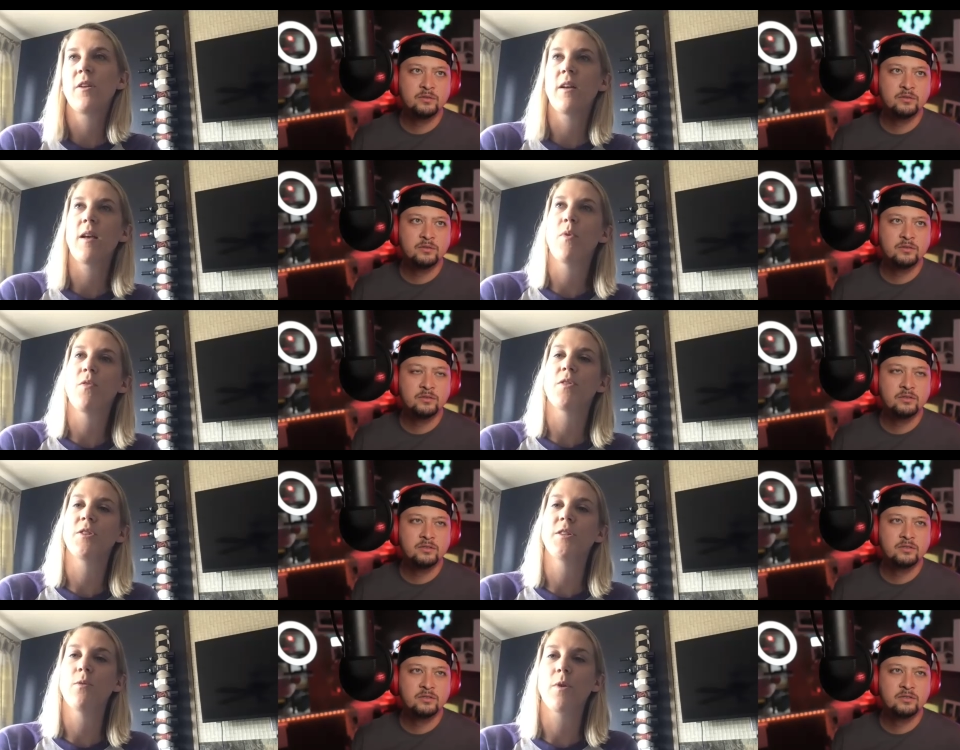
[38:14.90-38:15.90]
Speaker 1: and I both are
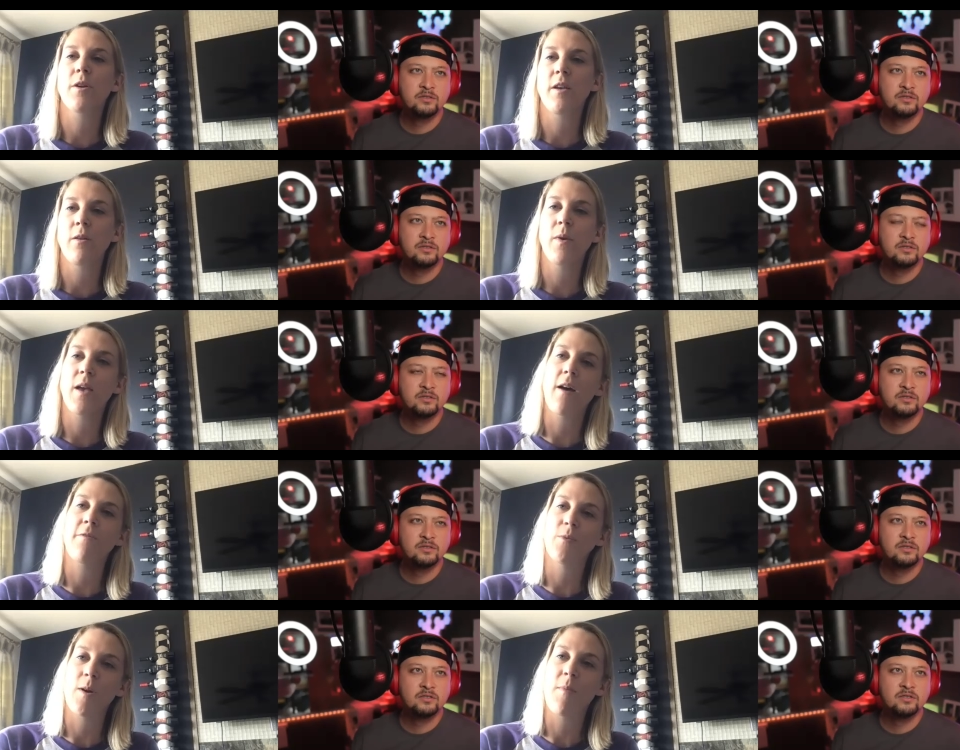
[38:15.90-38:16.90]
still working. We have
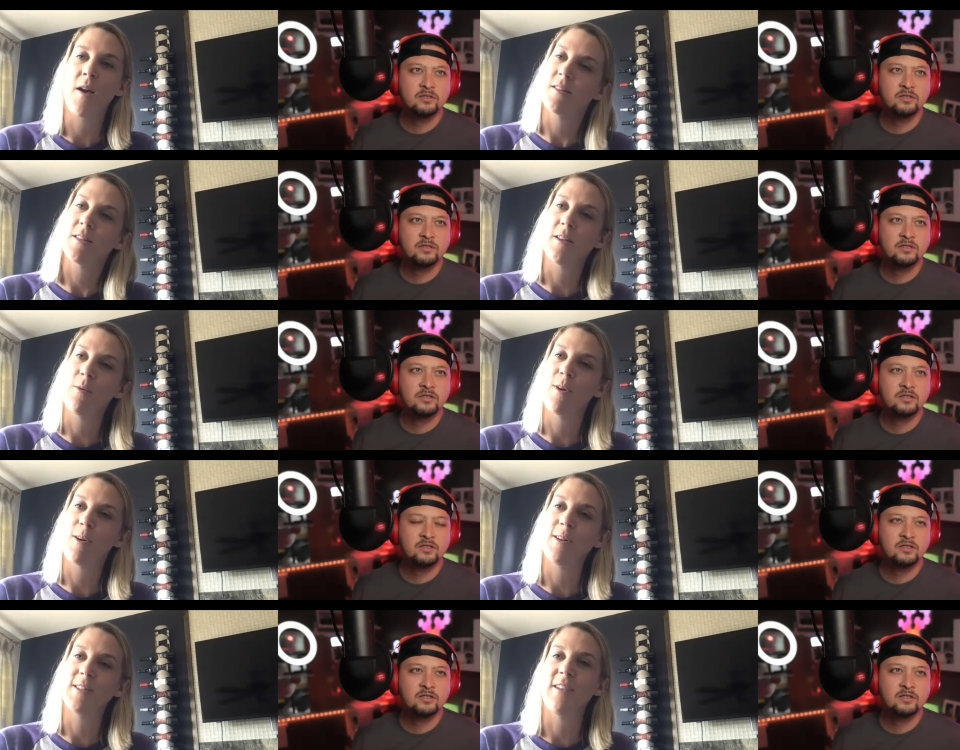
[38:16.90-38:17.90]
to wear masks at work
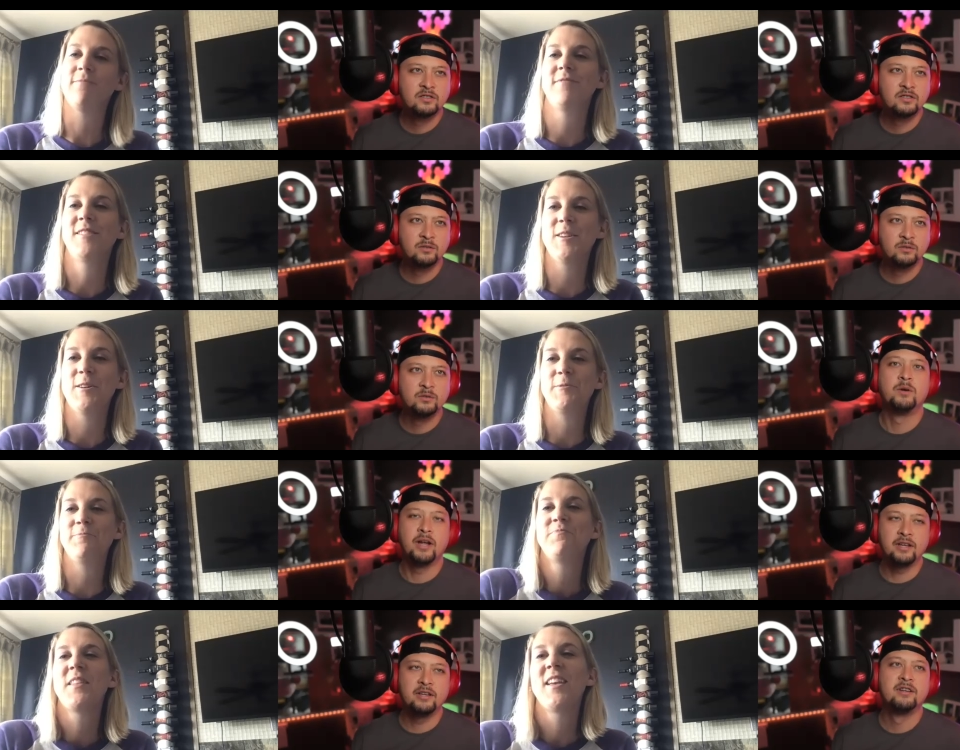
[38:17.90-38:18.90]
all day. So right.
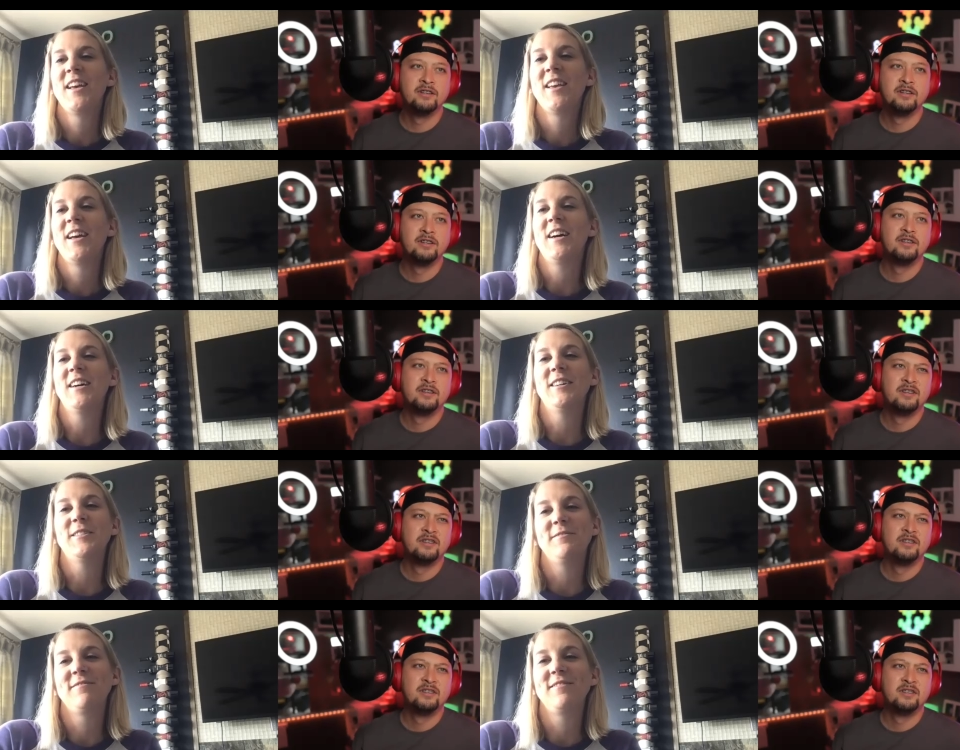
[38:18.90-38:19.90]
Uh,
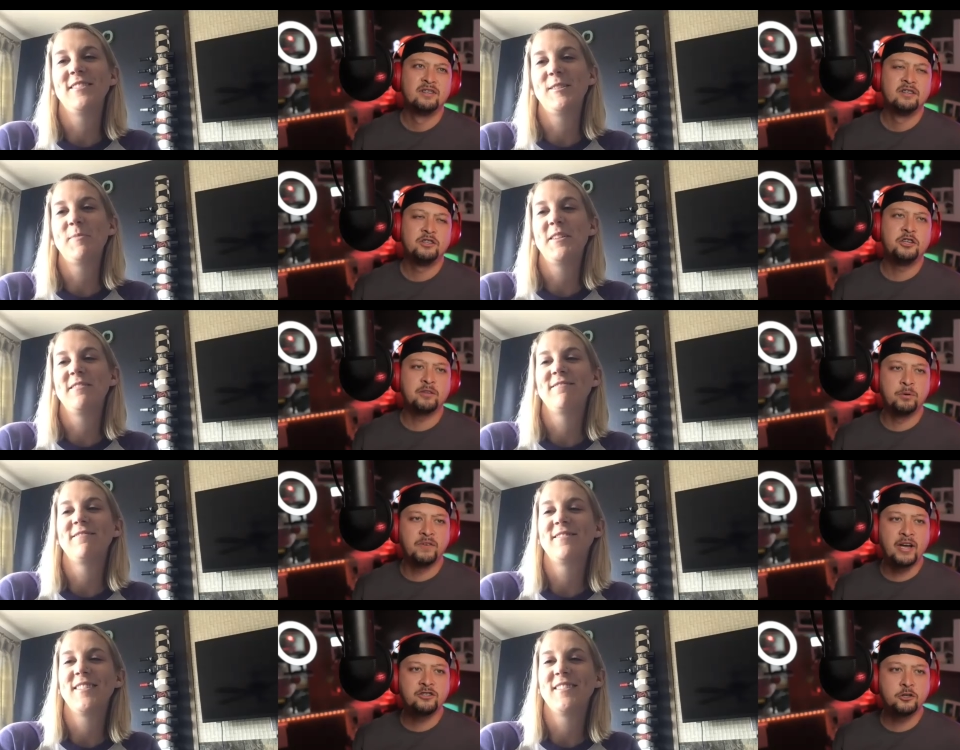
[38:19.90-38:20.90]
you guys good.
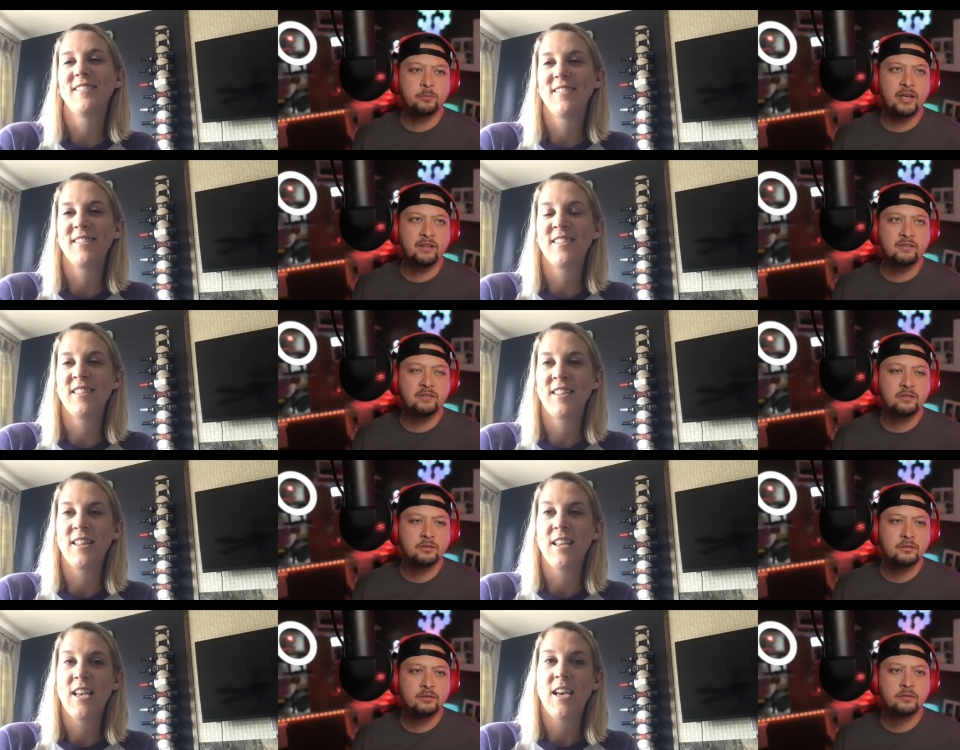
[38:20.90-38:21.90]
provide
Speaker 2: your own masks?
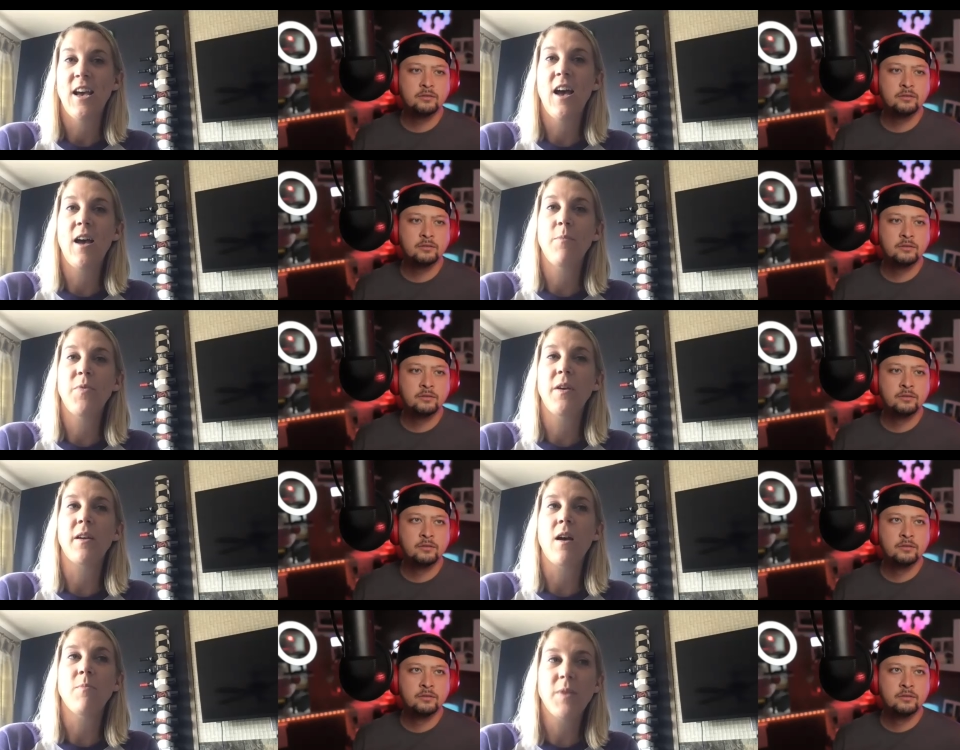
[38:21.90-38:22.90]
Speaker 1: Um, the
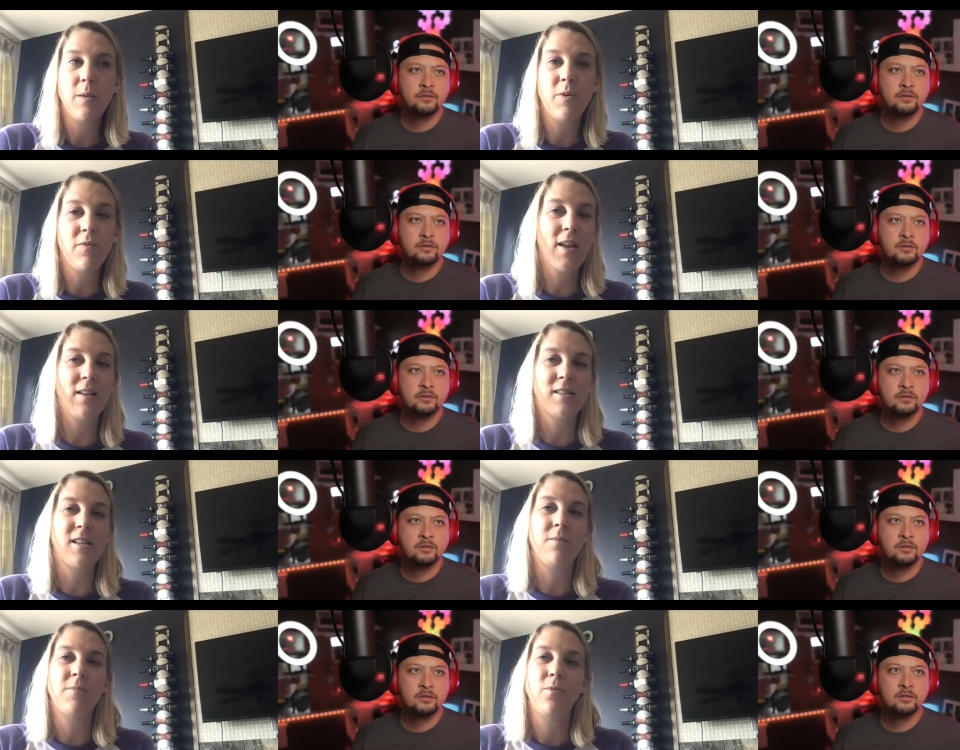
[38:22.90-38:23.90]
company provided
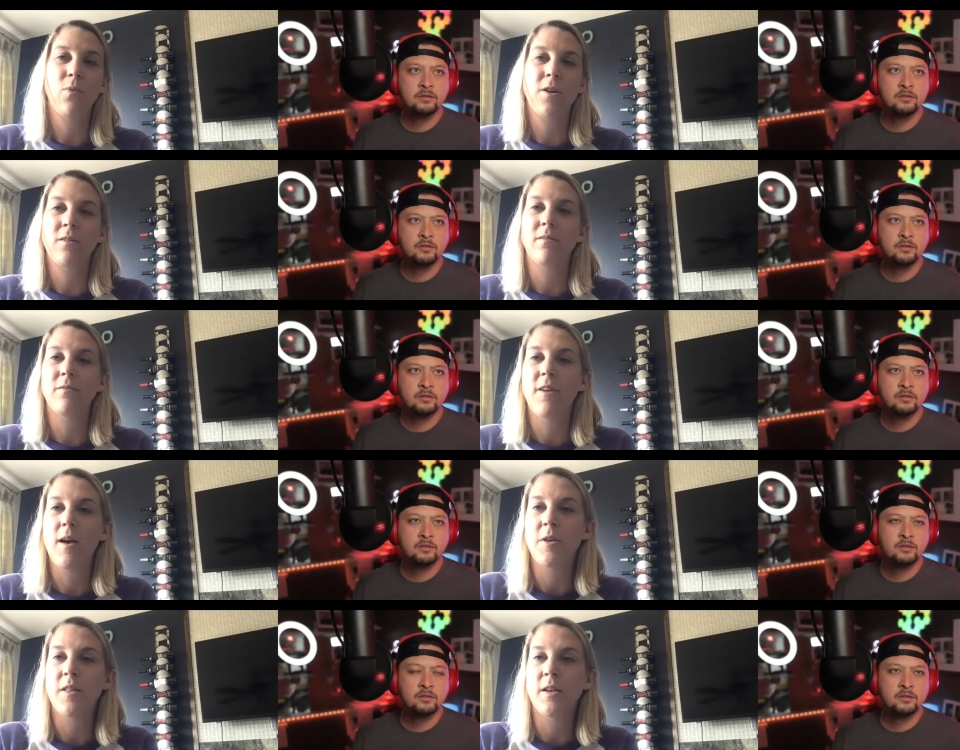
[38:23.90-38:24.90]
some that weren't
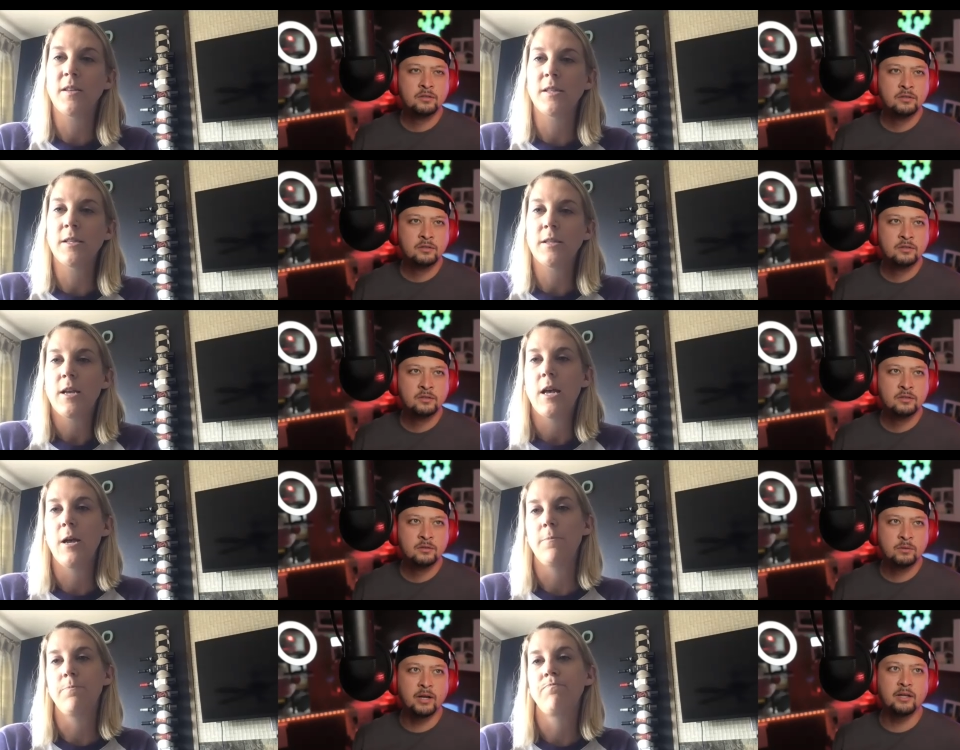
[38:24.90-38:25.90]
fabulous. Um,
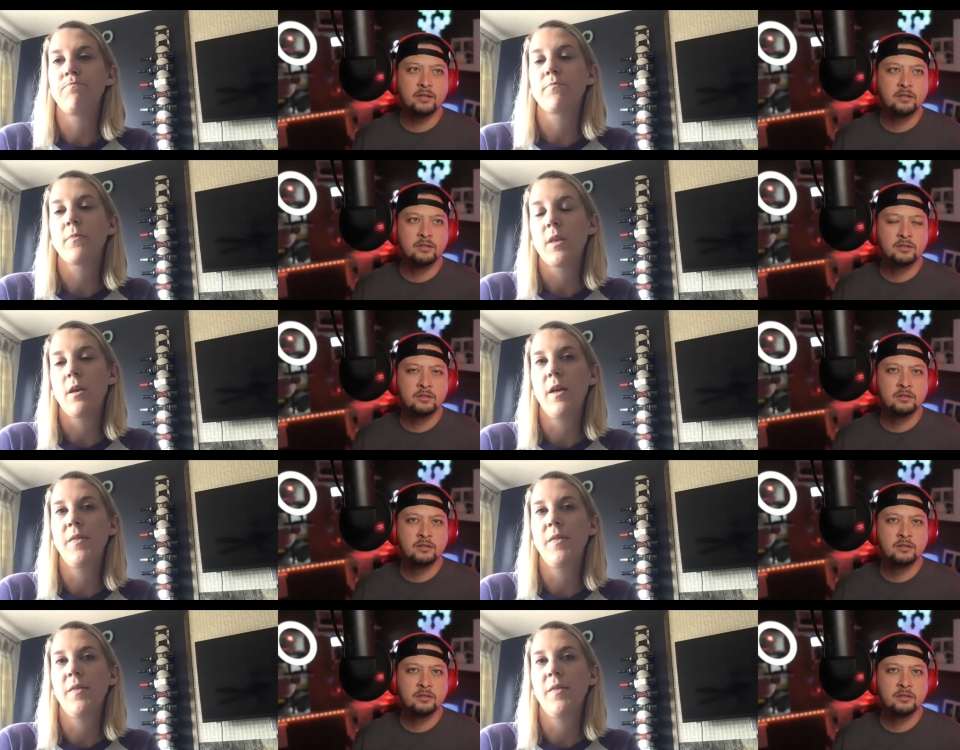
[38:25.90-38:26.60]
right. And